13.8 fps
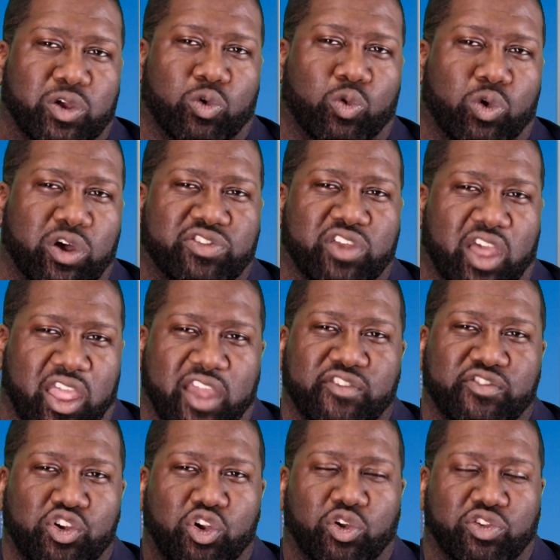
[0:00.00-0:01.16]
What's,
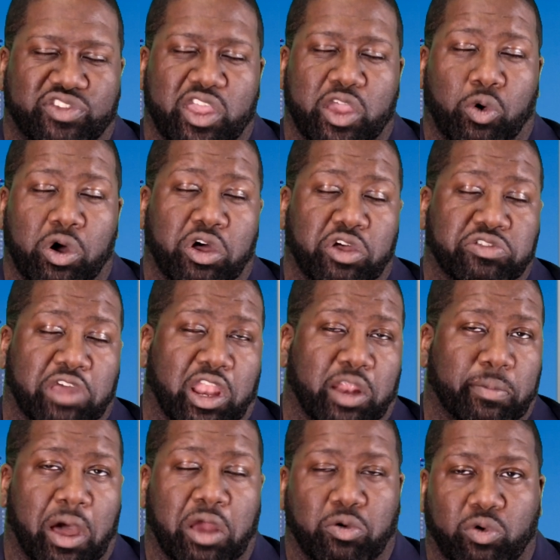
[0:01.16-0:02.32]
if you don't say, well, it's
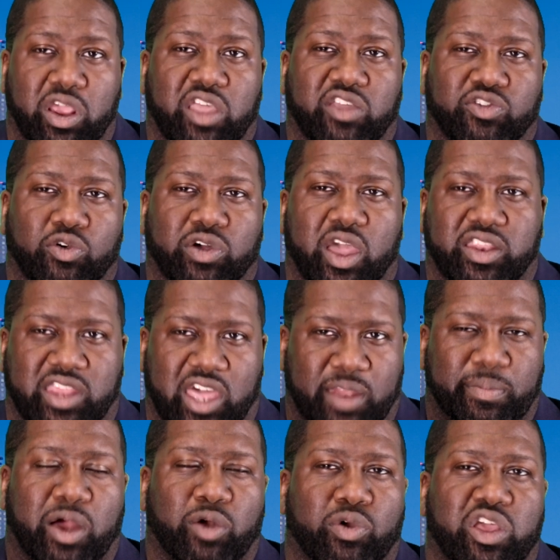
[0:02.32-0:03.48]
not about race. Okay,
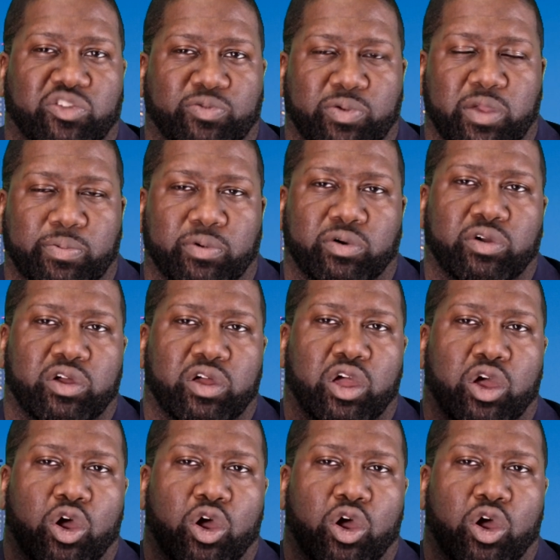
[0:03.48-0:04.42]
not about race people.